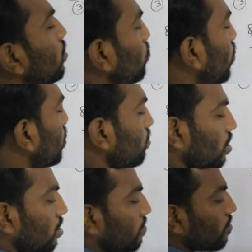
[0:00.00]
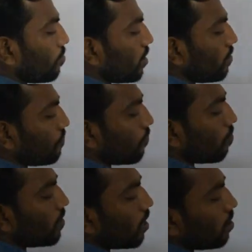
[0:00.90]
So what is the discriminant
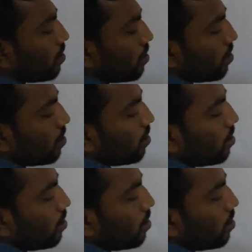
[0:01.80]
formula?